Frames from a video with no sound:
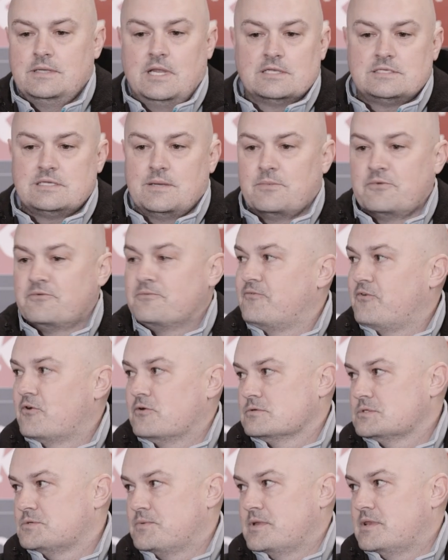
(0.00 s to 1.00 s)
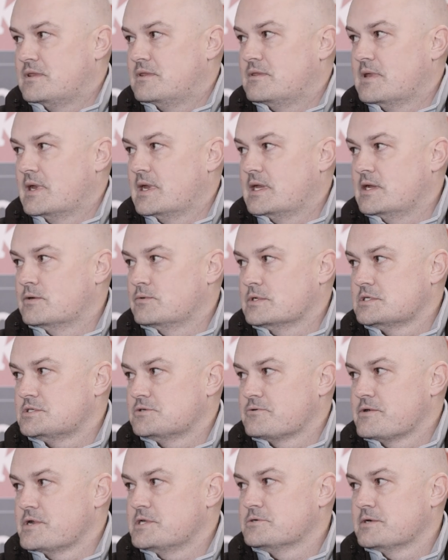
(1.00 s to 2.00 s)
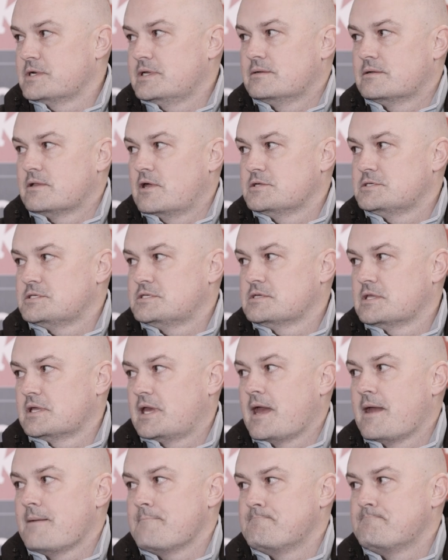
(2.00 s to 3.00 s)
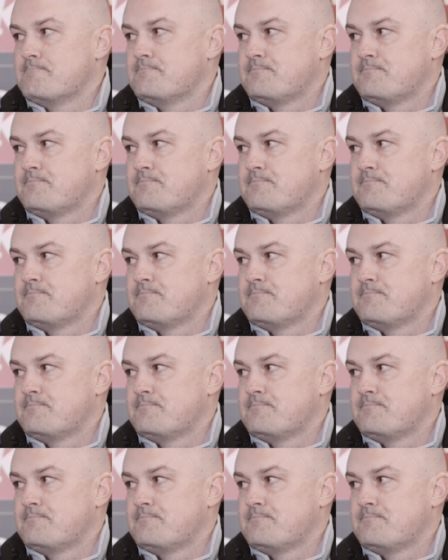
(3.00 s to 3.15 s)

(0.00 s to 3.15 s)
someone falls with illness or injury close to the game.